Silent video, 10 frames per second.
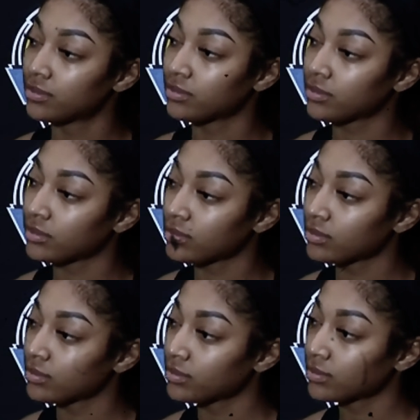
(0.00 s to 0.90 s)
airing their
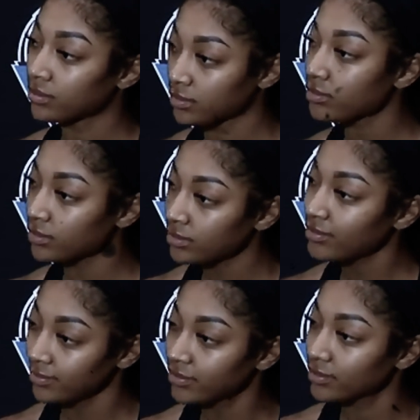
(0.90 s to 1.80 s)
dirty laundry for the
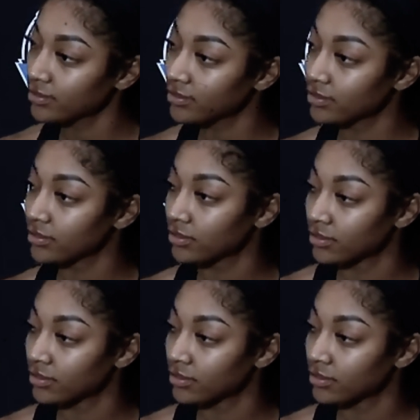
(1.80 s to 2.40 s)
world to see,